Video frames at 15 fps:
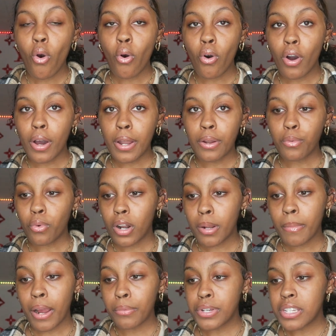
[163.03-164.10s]
on
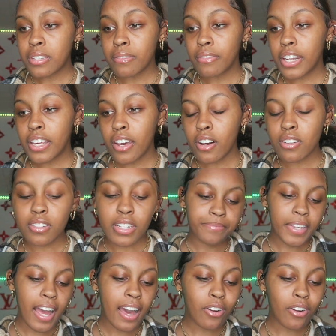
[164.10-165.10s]
one of my recent videos.